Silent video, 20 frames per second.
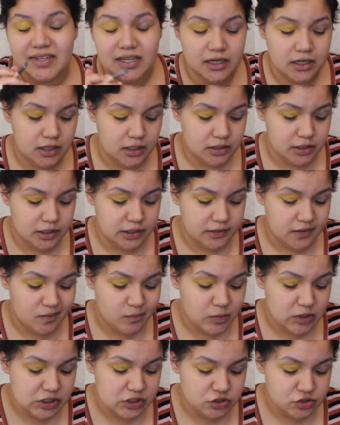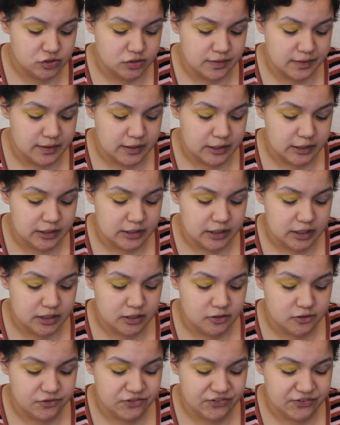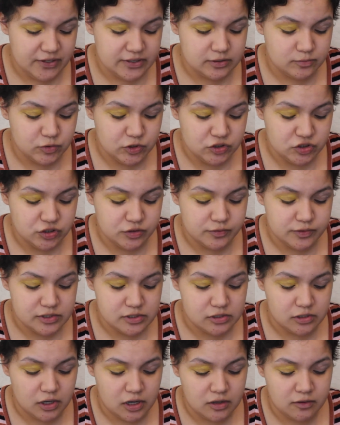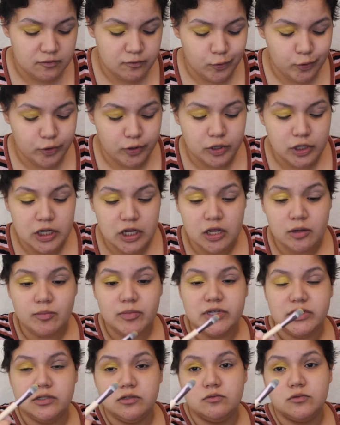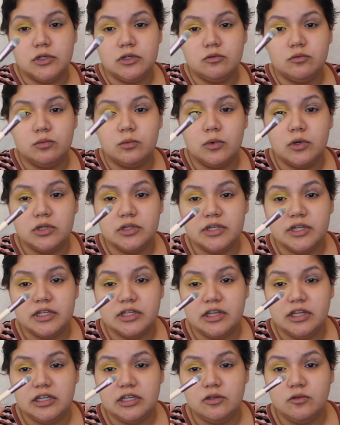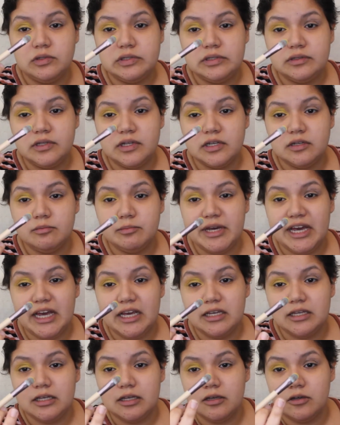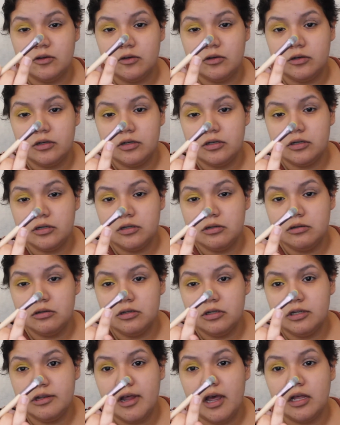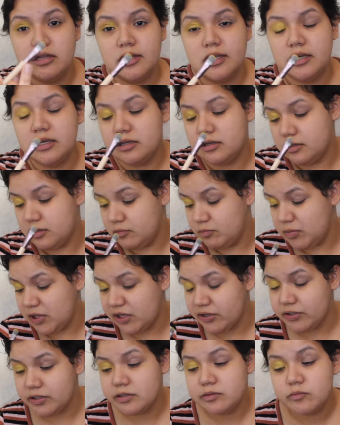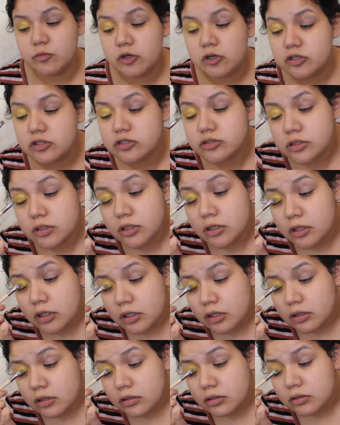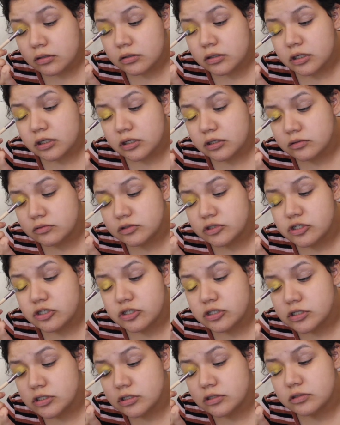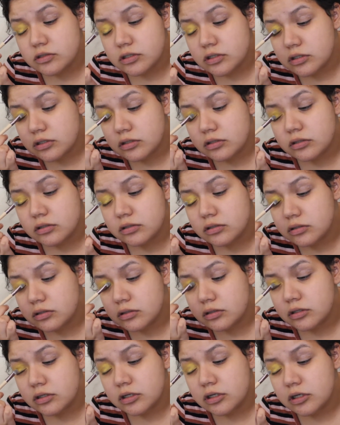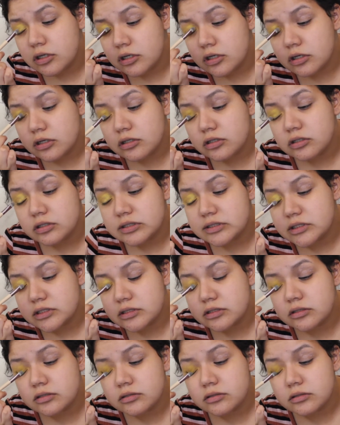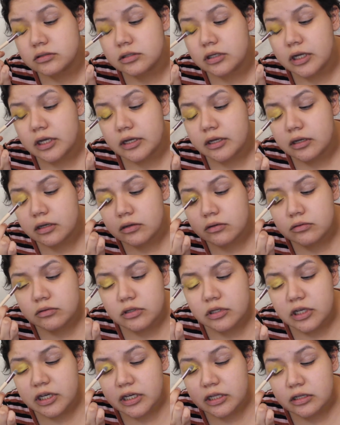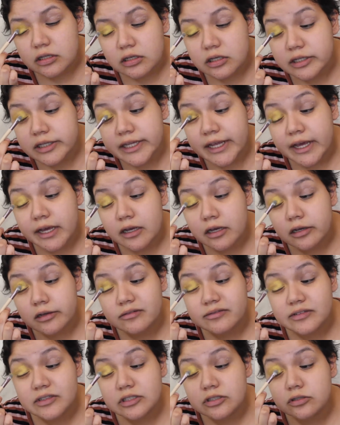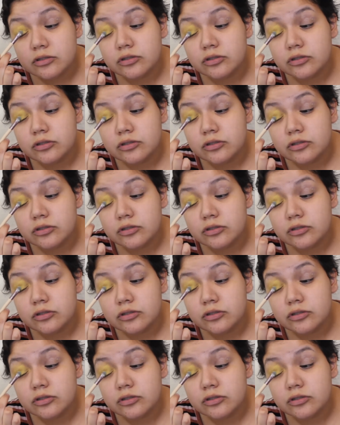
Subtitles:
I didn't like that brush. I couldn't find the brush I was looking for, but you want one that like you can like pack it on, not like a blending brush like I was just using. Because now, like, look at that coverage.